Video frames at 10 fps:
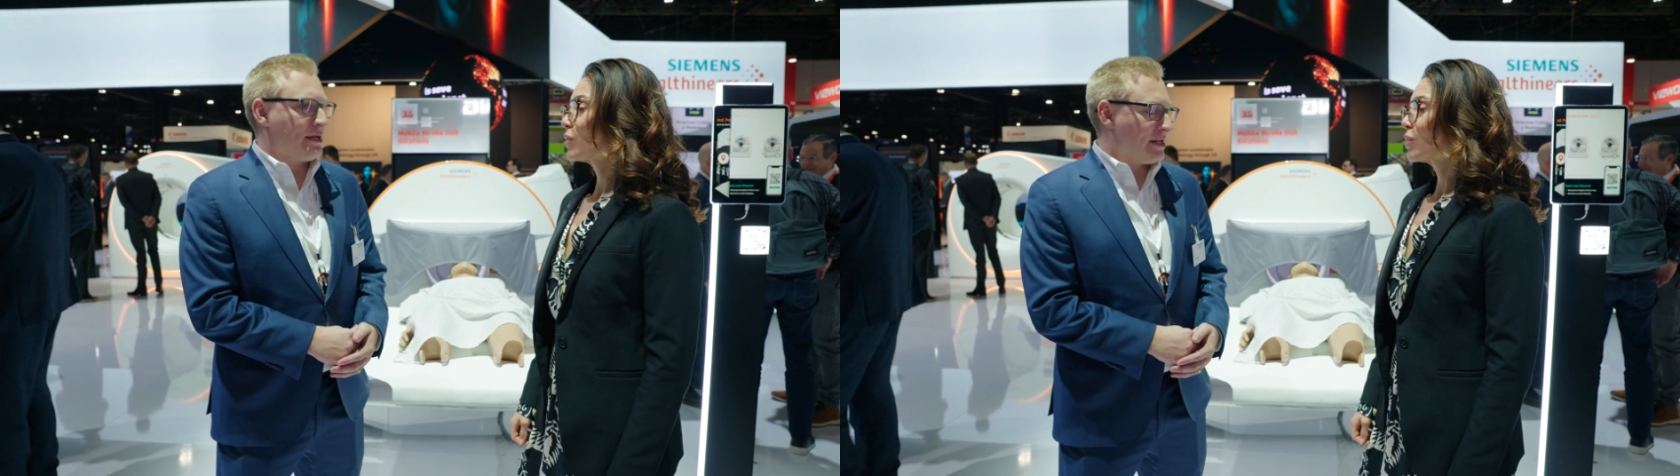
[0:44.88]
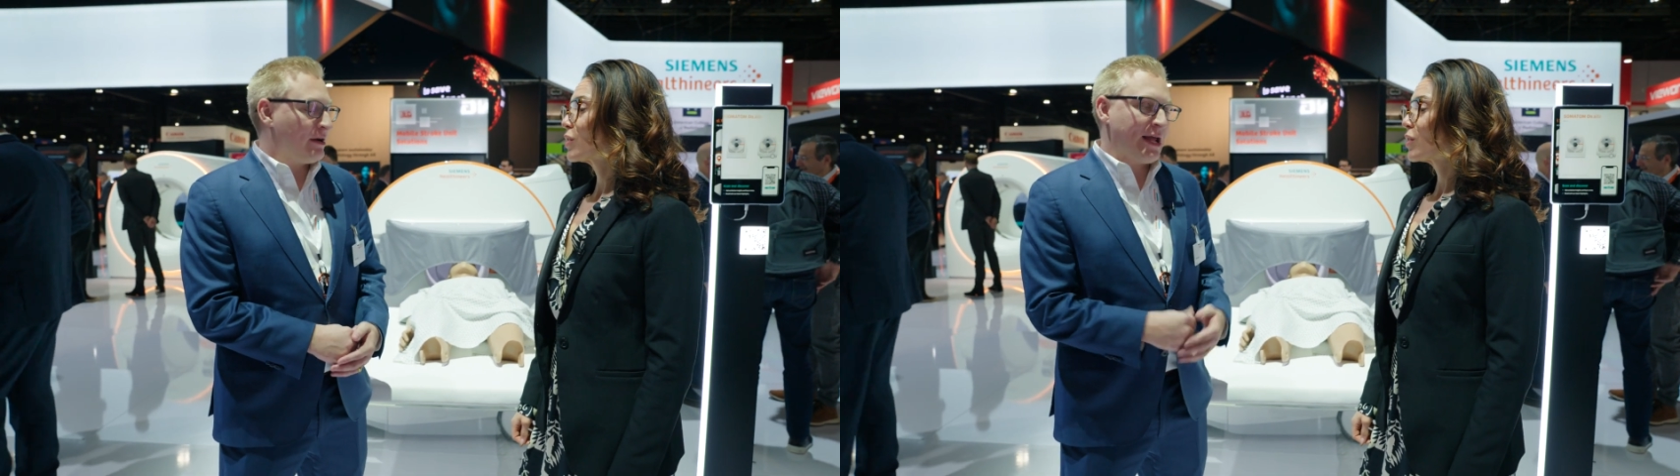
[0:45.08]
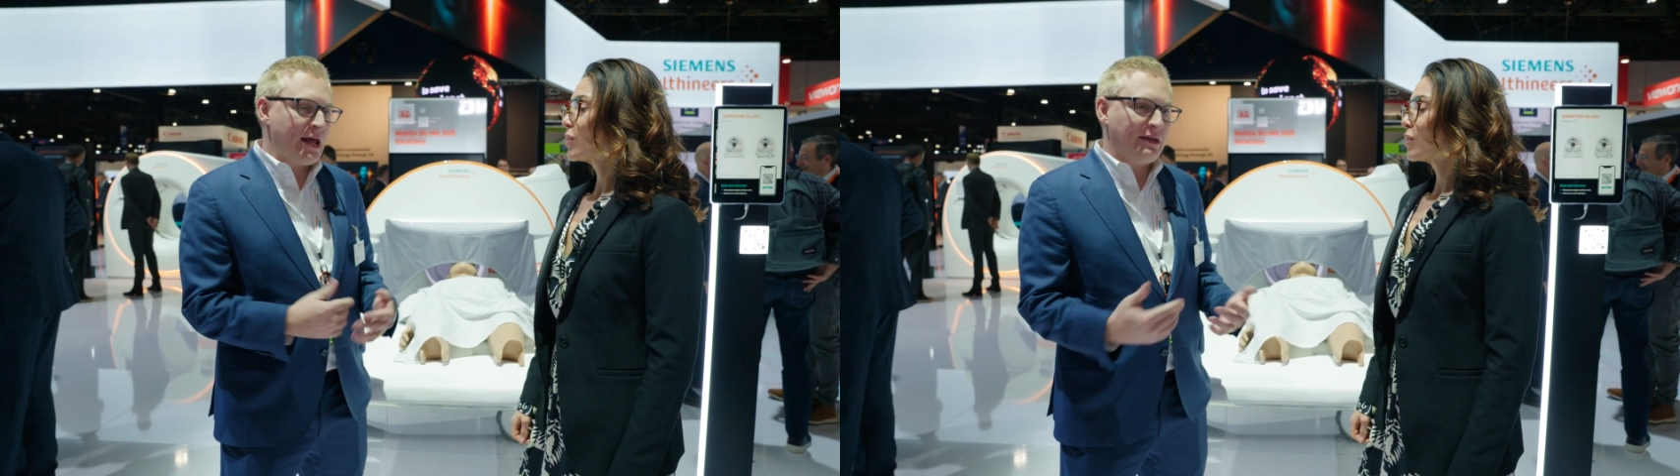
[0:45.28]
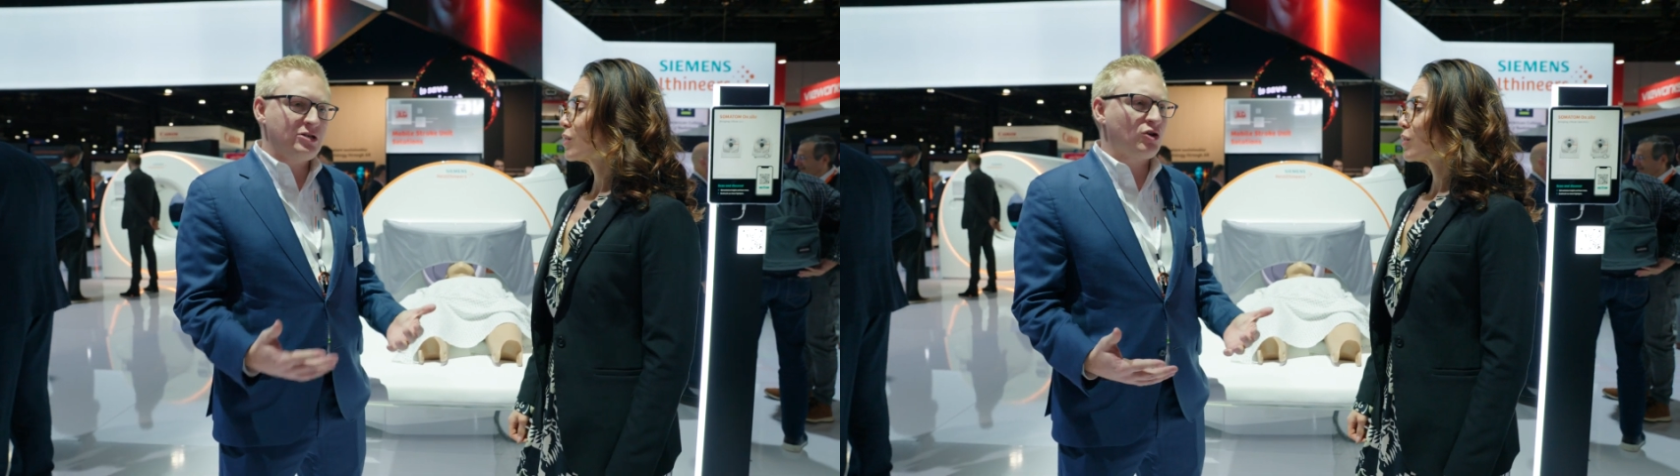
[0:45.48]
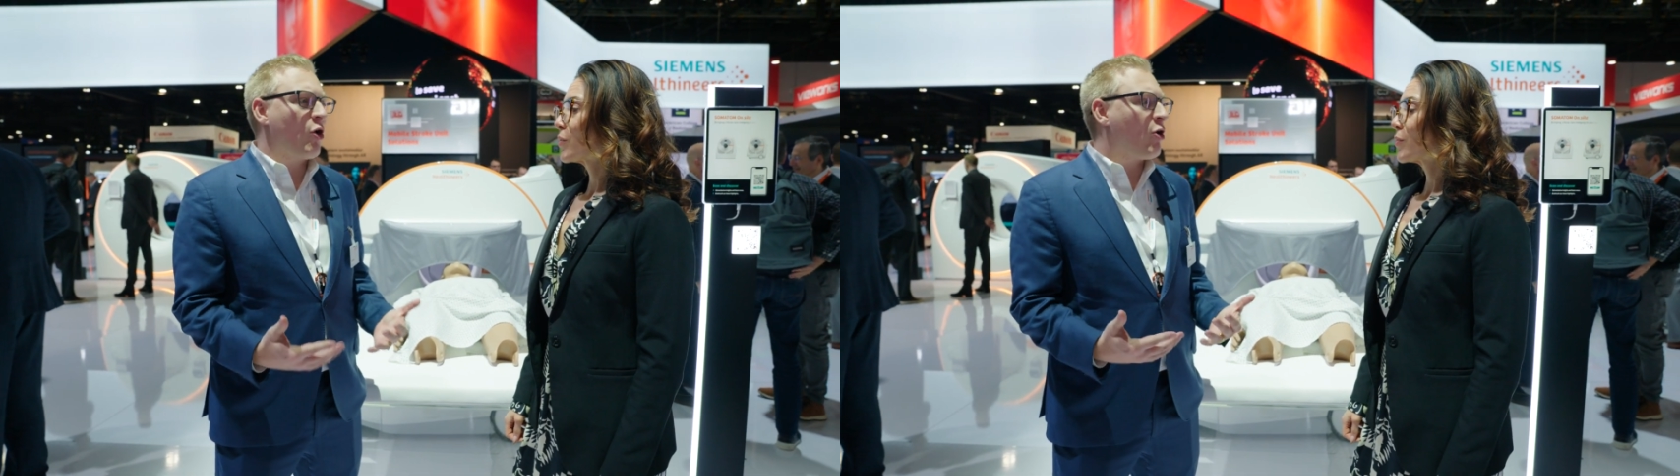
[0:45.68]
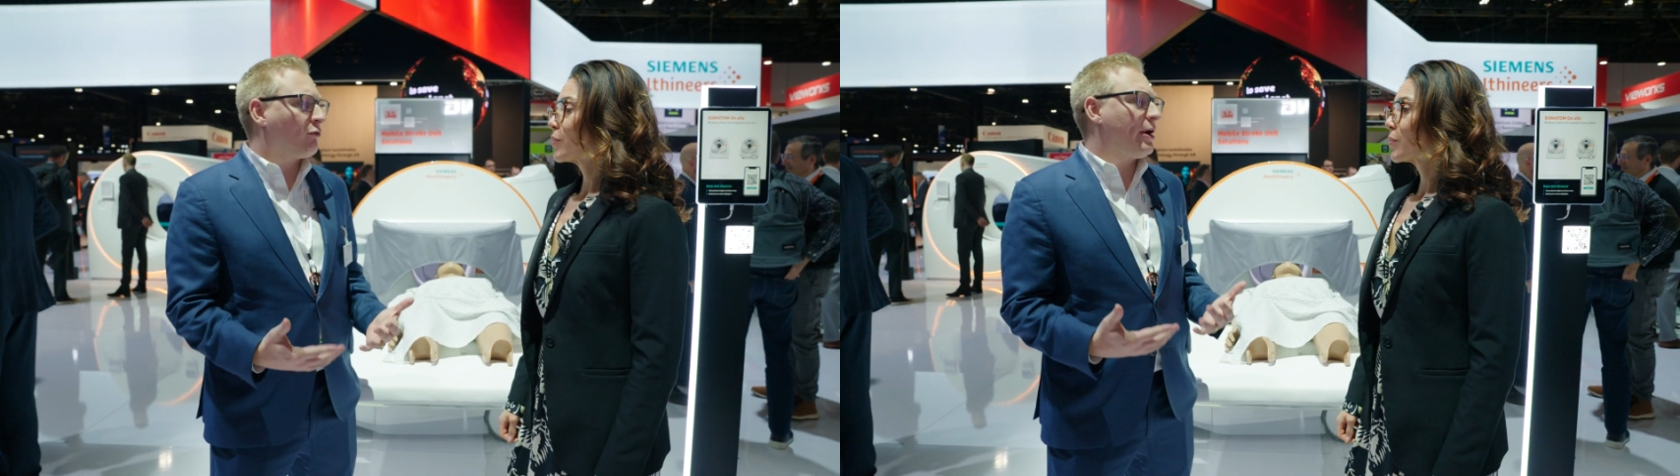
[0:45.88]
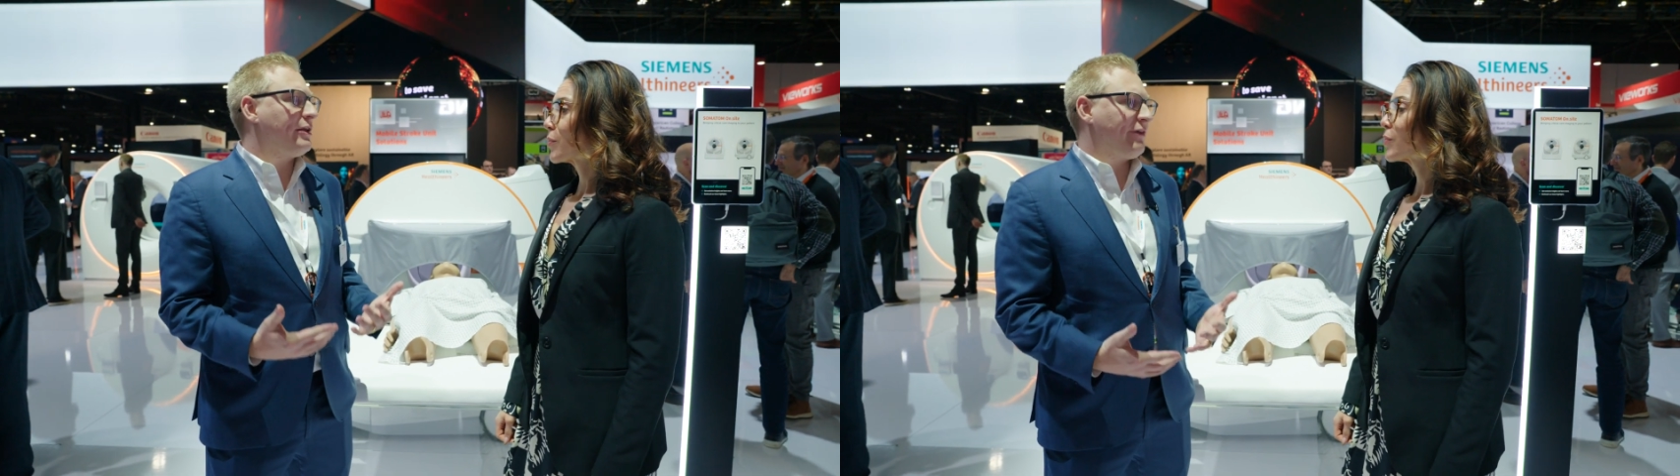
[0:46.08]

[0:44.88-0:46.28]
is. And again, these are already